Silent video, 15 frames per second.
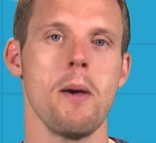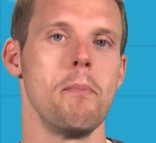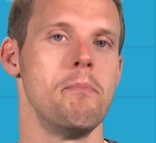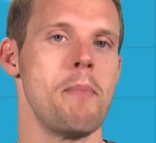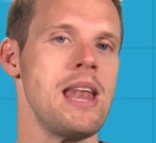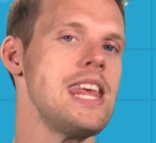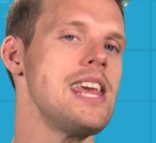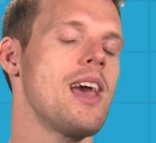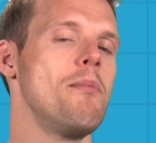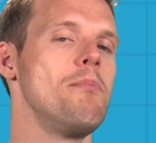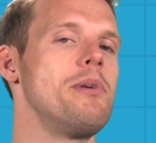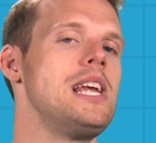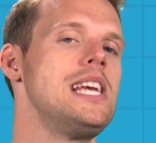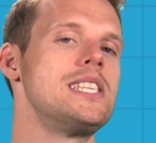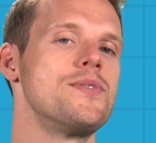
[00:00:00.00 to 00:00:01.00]
many
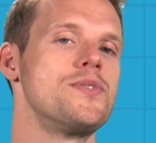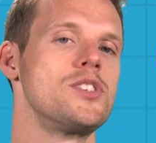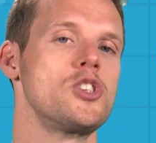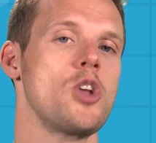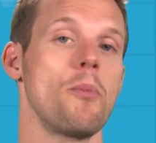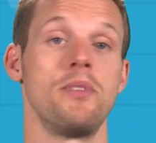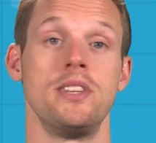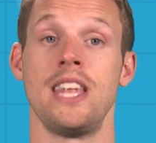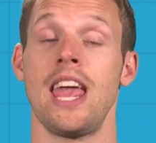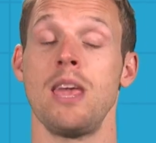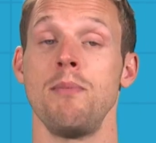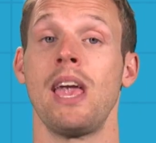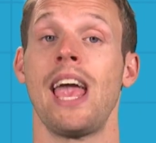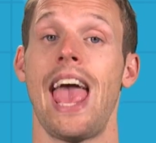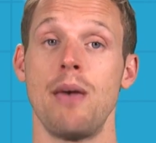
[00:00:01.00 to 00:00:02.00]
companies have stopped
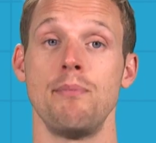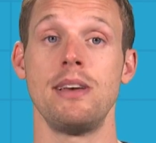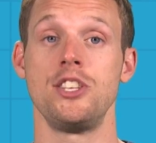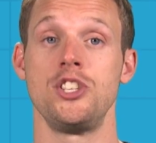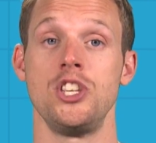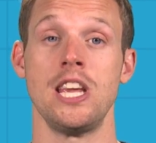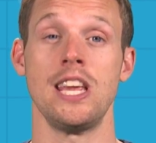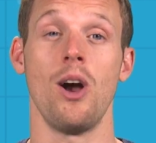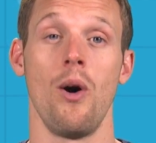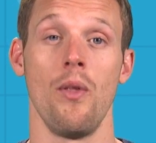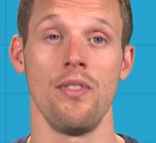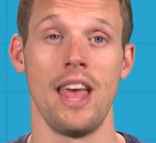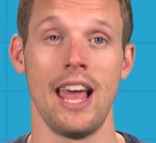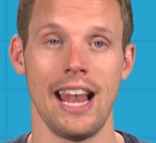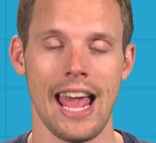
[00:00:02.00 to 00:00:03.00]
naming MSG
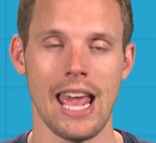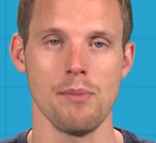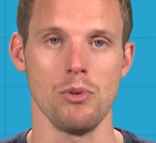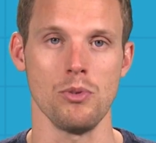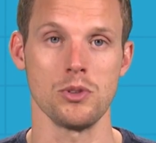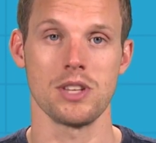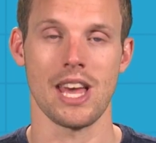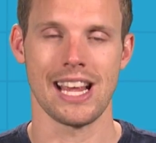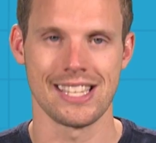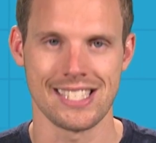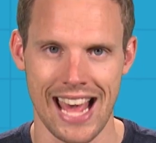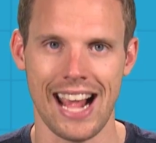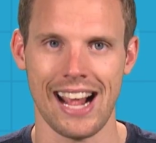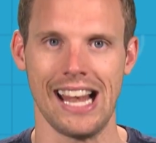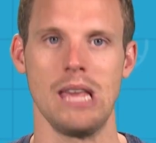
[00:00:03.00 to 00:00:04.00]
on their labels
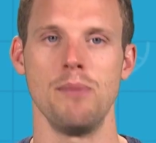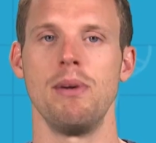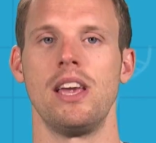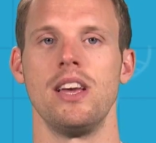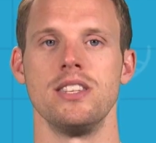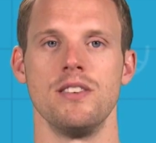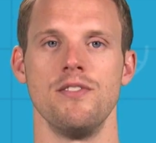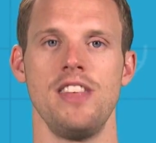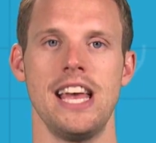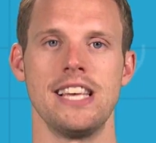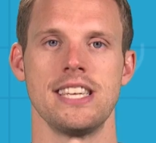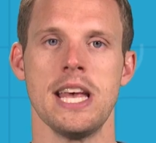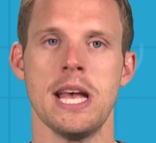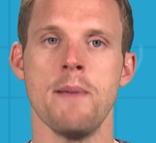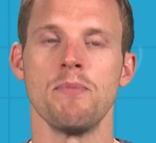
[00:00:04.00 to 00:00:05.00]
exactly because of this,